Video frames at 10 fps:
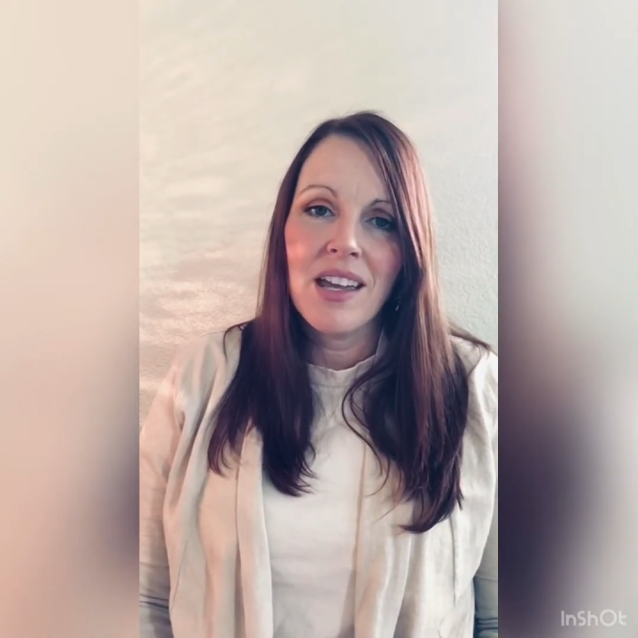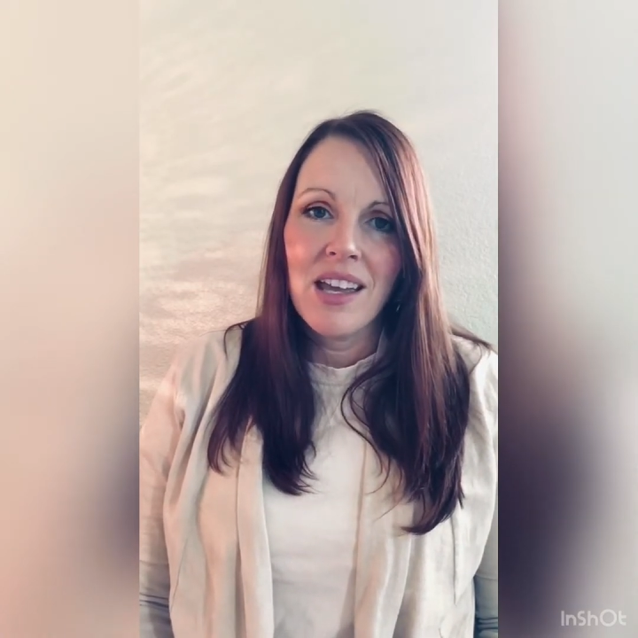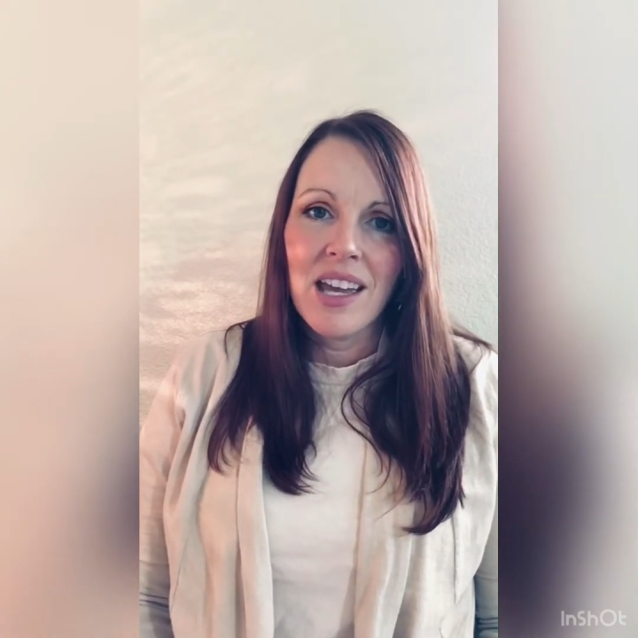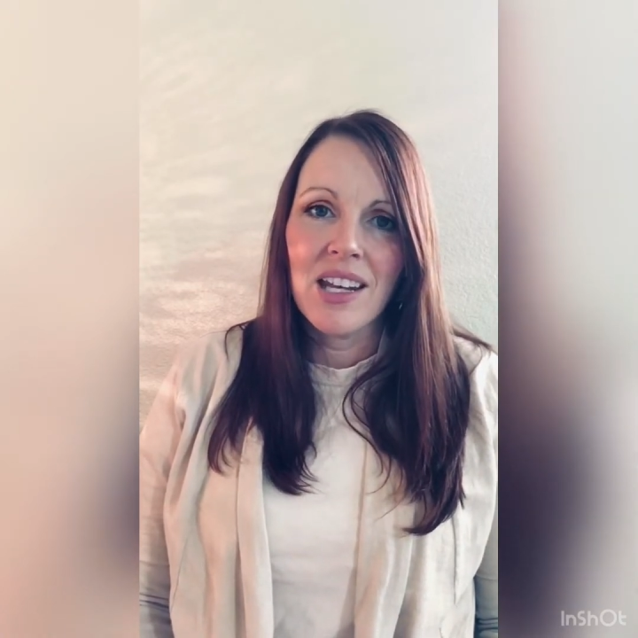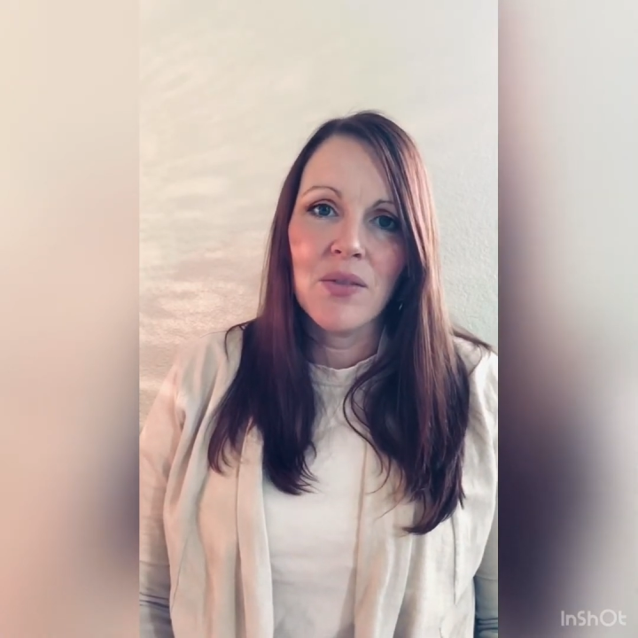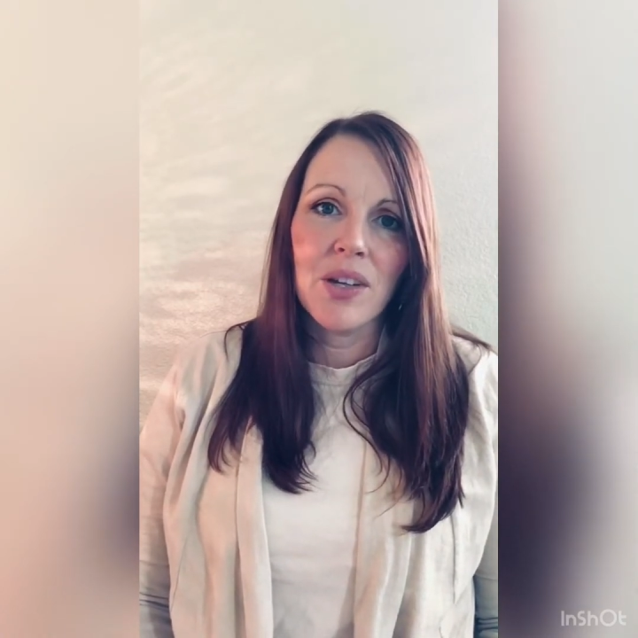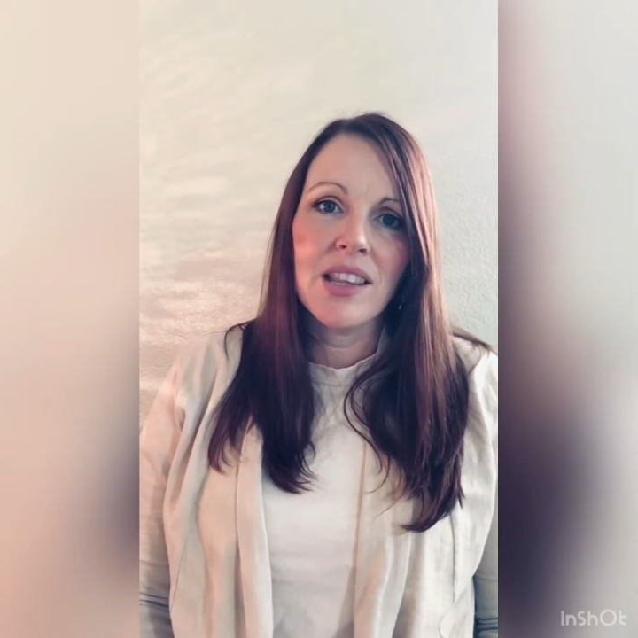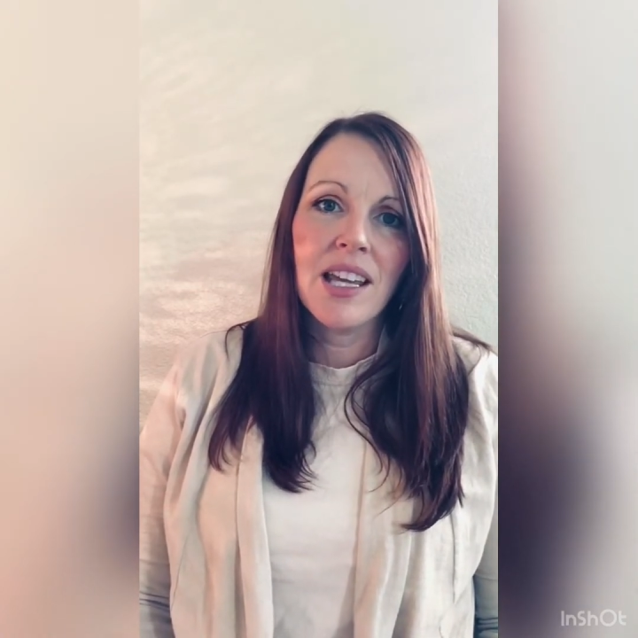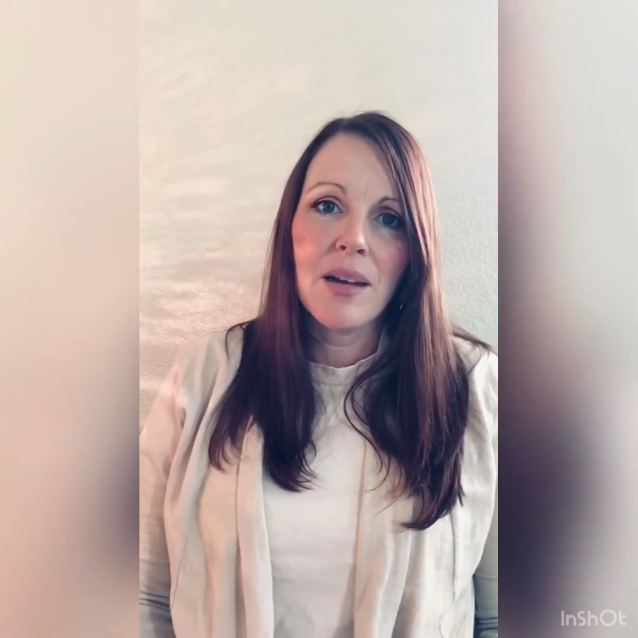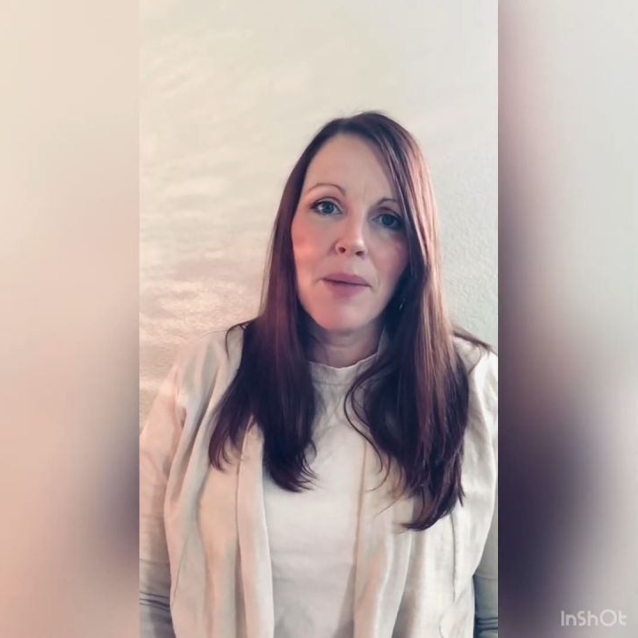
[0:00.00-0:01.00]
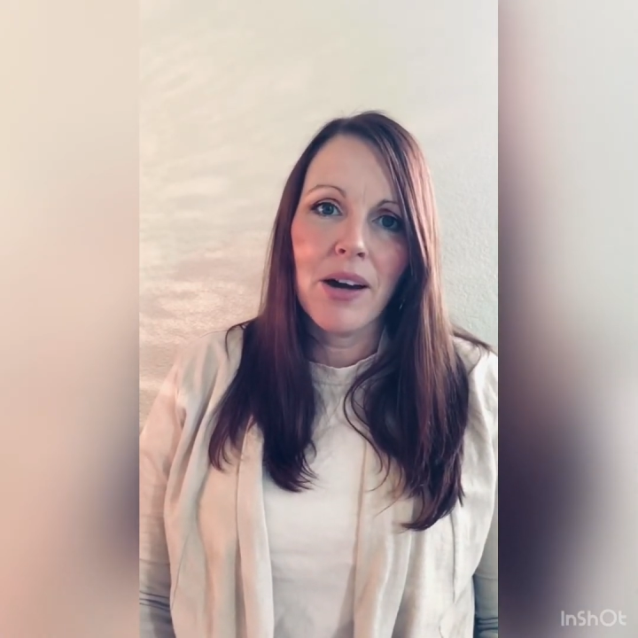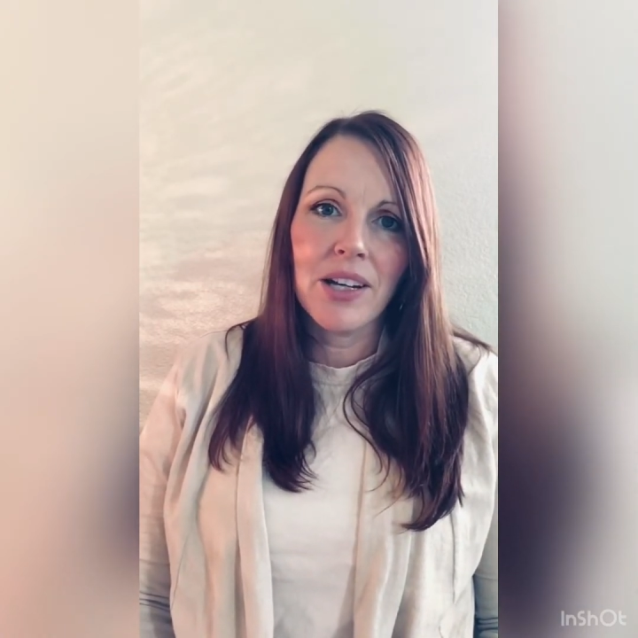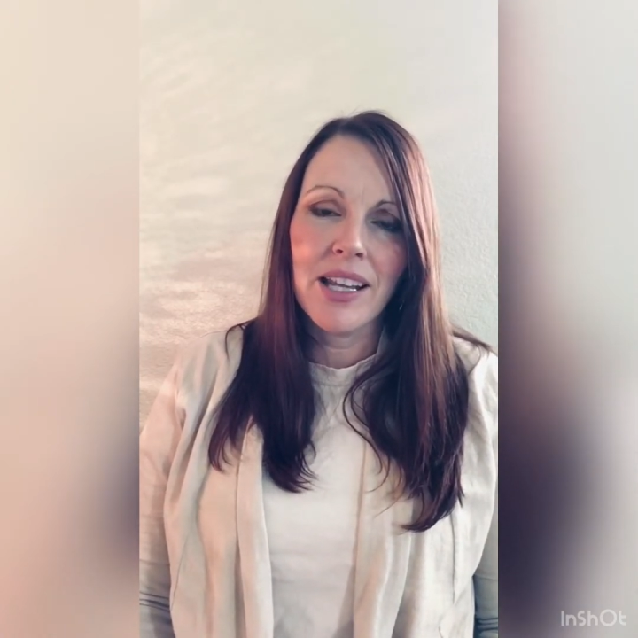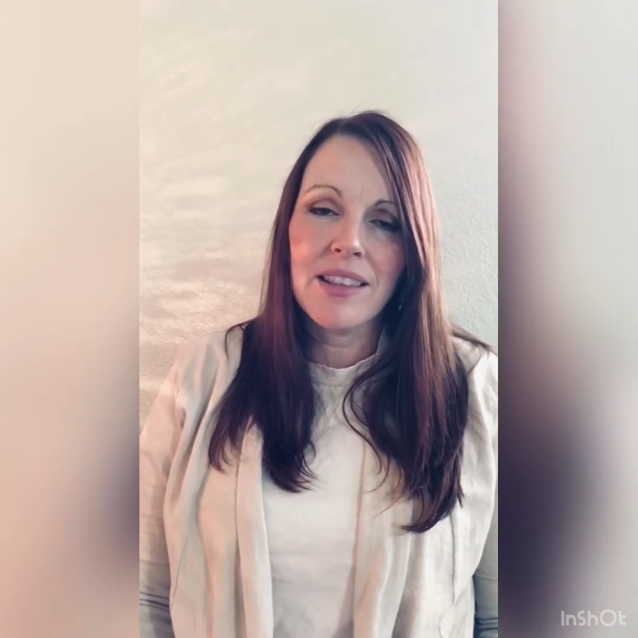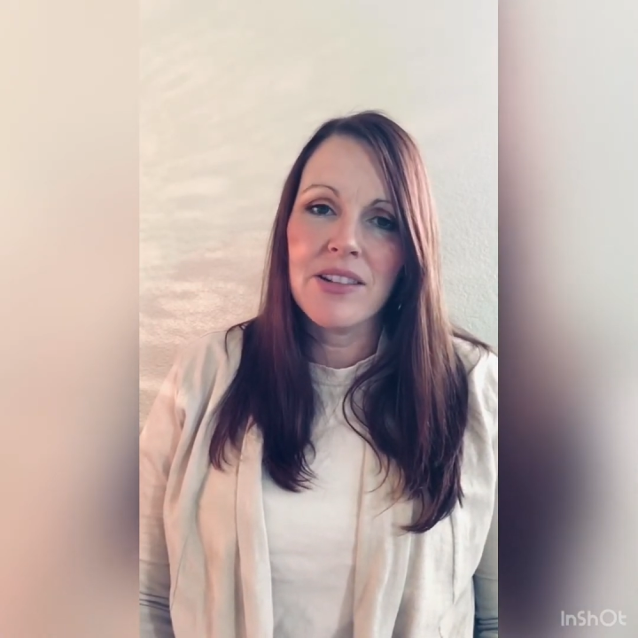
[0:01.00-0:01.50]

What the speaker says: And if we think about it,